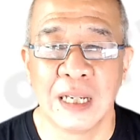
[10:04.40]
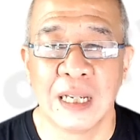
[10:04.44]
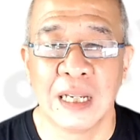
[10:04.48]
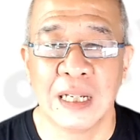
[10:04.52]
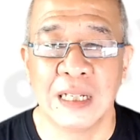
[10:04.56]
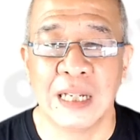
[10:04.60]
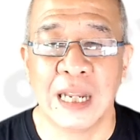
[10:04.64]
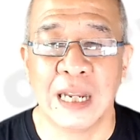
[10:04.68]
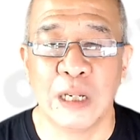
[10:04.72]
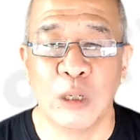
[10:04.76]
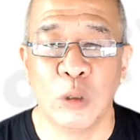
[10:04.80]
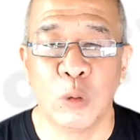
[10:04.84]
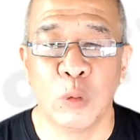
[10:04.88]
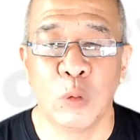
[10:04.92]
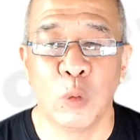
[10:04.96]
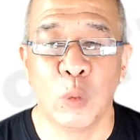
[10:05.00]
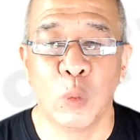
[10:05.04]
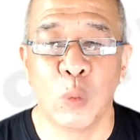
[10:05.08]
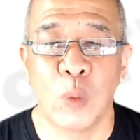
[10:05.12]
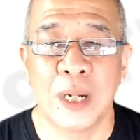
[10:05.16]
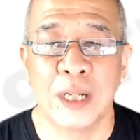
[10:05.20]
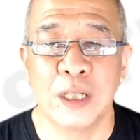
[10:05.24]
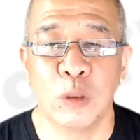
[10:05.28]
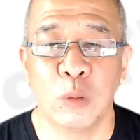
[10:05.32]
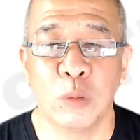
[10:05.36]
that you
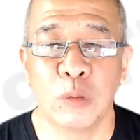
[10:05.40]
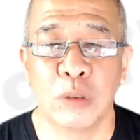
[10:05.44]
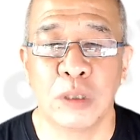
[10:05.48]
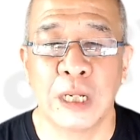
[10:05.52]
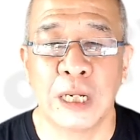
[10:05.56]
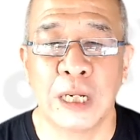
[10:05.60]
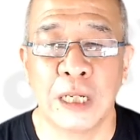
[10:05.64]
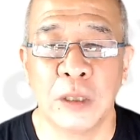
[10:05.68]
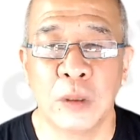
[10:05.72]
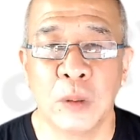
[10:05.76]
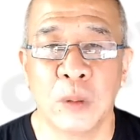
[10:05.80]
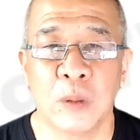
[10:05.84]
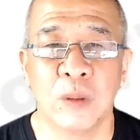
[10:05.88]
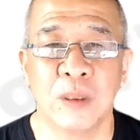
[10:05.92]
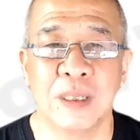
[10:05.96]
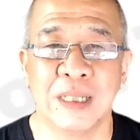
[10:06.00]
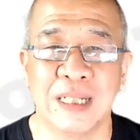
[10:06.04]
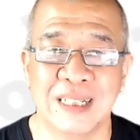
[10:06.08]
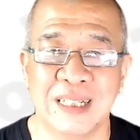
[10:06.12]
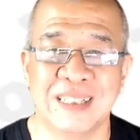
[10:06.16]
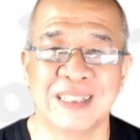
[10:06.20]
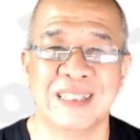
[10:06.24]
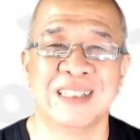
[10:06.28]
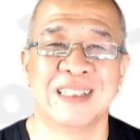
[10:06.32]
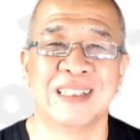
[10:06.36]
want to take note
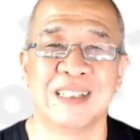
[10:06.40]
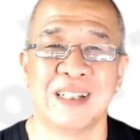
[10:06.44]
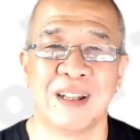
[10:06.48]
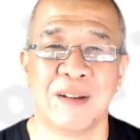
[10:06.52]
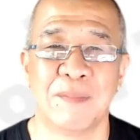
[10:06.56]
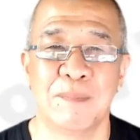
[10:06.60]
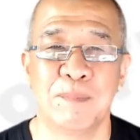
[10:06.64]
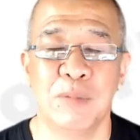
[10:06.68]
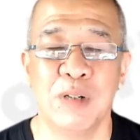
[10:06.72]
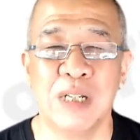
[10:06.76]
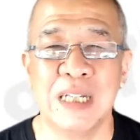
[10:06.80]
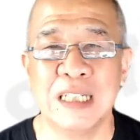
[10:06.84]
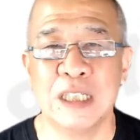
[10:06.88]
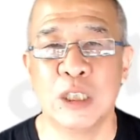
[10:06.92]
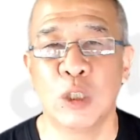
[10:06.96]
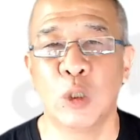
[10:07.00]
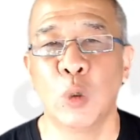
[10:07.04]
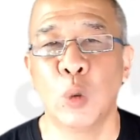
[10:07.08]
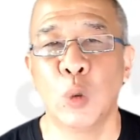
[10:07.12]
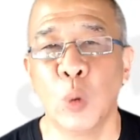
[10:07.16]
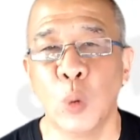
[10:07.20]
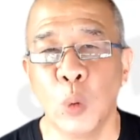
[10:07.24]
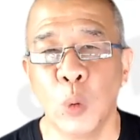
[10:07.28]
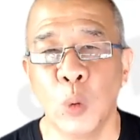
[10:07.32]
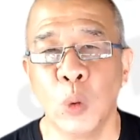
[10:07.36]
is, please
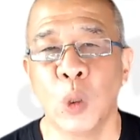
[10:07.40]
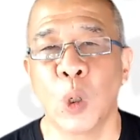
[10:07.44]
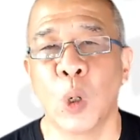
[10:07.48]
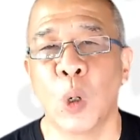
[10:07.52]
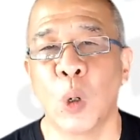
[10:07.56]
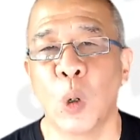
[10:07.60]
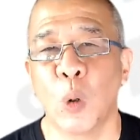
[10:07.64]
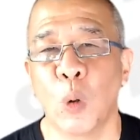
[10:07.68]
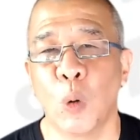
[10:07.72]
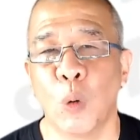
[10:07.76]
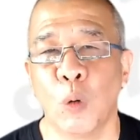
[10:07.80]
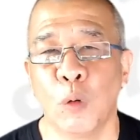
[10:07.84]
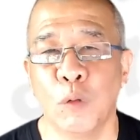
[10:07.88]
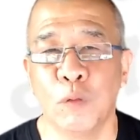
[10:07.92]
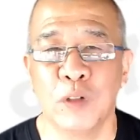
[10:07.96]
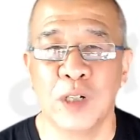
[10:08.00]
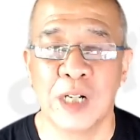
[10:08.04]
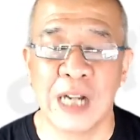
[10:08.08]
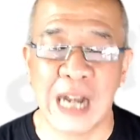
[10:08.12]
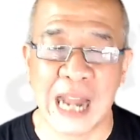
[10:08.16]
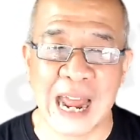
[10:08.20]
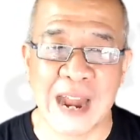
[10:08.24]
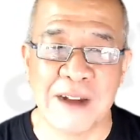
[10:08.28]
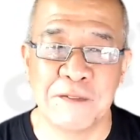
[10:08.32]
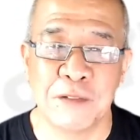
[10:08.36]
do not over
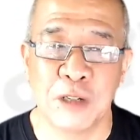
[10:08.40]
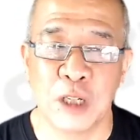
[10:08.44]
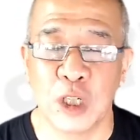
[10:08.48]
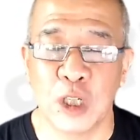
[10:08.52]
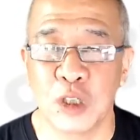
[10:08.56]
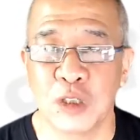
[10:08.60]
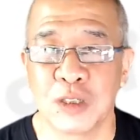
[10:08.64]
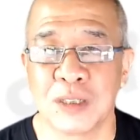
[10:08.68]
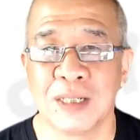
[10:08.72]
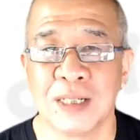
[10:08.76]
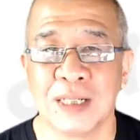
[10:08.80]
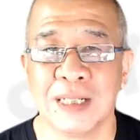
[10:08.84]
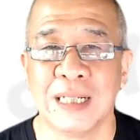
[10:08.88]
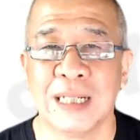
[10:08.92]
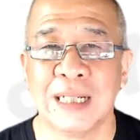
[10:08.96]
leverage.